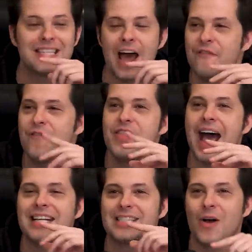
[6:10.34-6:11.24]
which that,
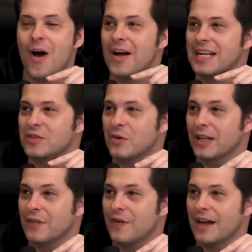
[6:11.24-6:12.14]
that song is
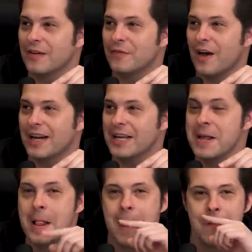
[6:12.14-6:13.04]
really fucking
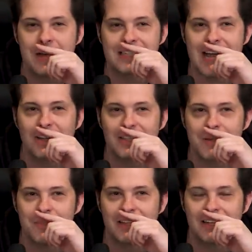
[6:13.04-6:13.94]
funny because I
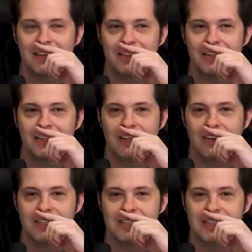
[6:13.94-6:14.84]
looked up the, the
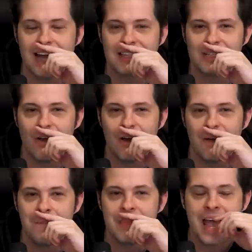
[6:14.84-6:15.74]
lyrics to that
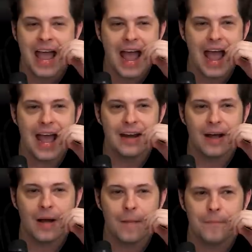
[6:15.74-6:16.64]
song and,
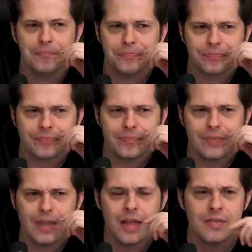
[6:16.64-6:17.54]
um,
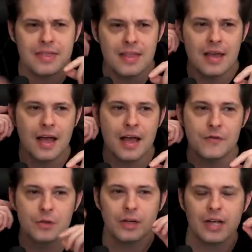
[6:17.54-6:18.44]

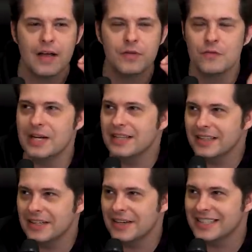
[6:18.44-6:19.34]
if you look, if you read the
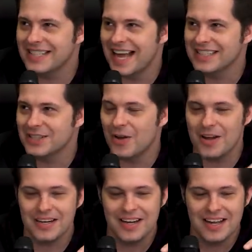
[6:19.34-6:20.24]
lyrics of that
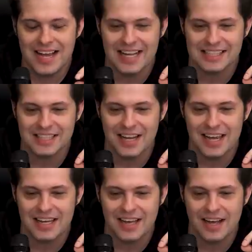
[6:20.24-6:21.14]
song, it's
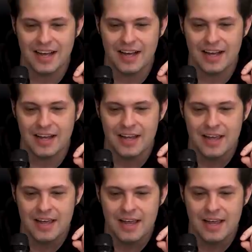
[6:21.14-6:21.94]
like, uh,